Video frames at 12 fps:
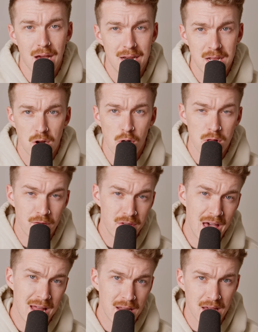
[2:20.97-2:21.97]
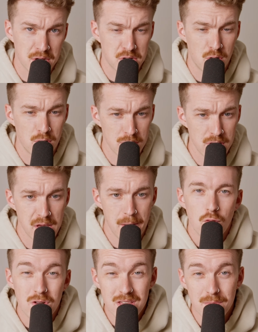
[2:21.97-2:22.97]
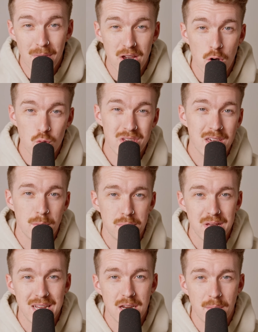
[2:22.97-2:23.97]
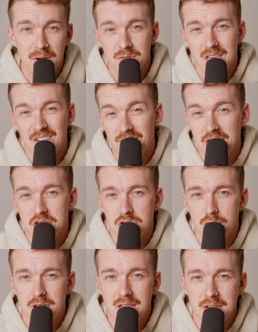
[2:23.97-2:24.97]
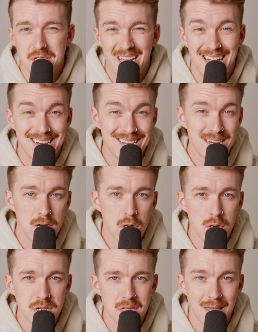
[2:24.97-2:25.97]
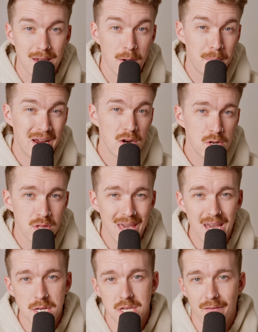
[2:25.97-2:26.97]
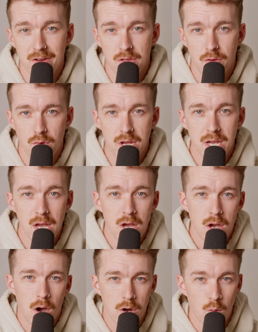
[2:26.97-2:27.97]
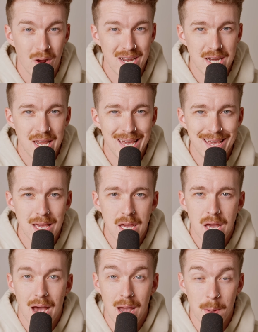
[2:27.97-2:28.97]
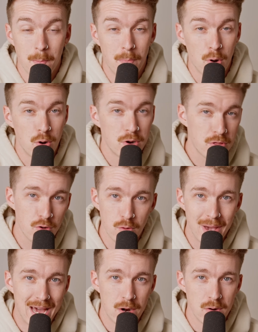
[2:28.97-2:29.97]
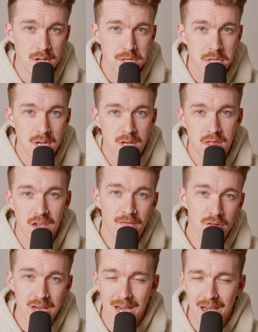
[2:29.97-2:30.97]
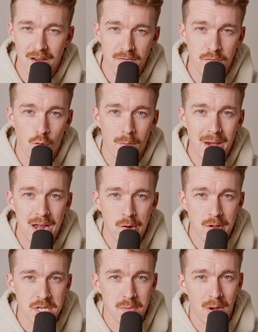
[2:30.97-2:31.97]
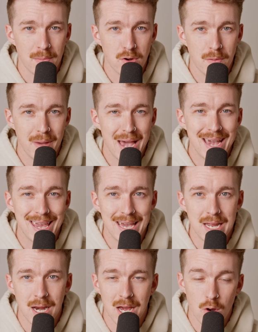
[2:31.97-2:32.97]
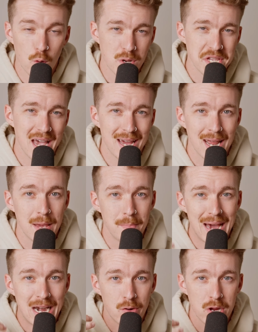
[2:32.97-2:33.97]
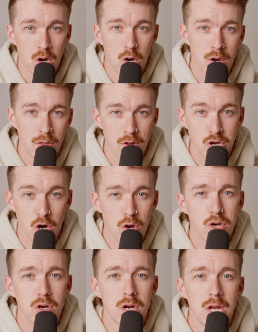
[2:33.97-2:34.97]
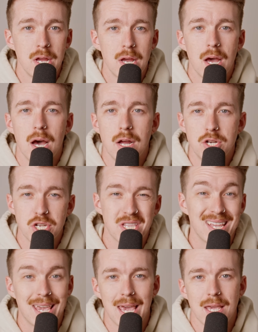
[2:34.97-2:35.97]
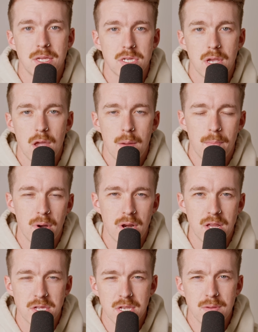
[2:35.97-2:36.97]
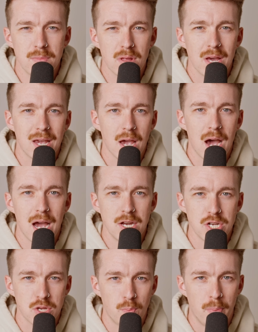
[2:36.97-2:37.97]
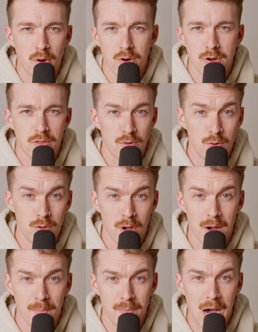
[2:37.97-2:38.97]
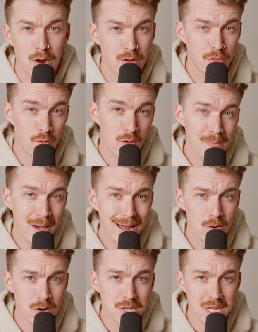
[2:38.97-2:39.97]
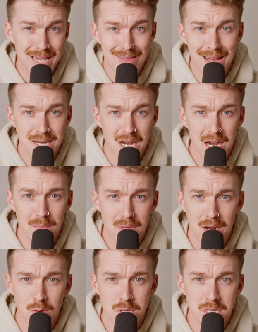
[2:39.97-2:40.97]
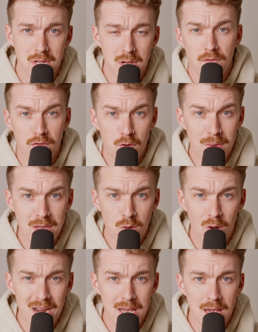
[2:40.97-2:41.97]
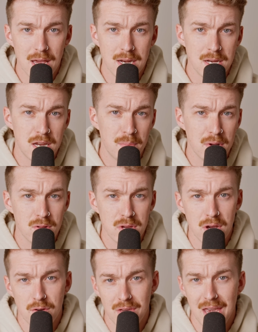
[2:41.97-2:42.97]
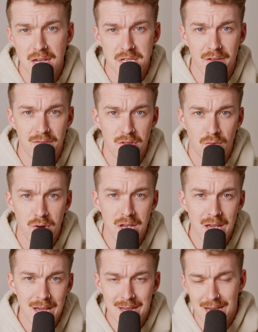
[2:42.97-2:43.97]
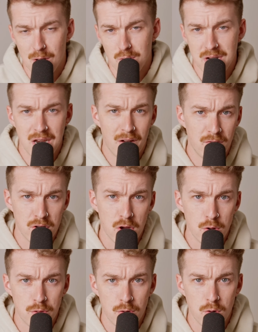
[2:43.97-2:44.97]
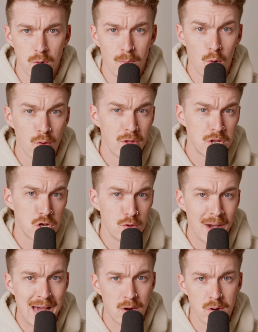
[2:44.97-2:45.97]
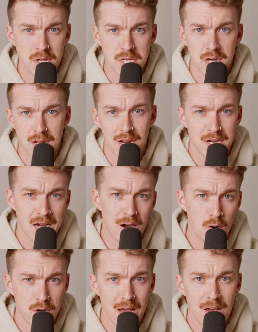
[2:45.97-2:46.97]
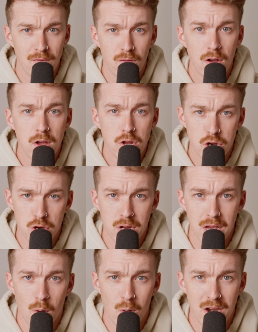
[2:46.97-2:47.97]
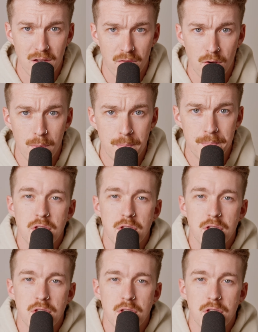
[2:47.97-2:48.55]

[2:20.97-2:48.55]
I did all of that externally. Really, my only complaint about the Fx3 is that I did notice that compared to the a7 III on a wedding day, I burned through batteries. Thankfully, I have 4 batteries in my book bag, and I always had a battery on the charger just in case, but it seemed like I just burned through about 3 batteries in that time that I was filming the wedding, and typically on the a7 III, I would never go through more than 2 batteries in an entire day of shooting a wedding film.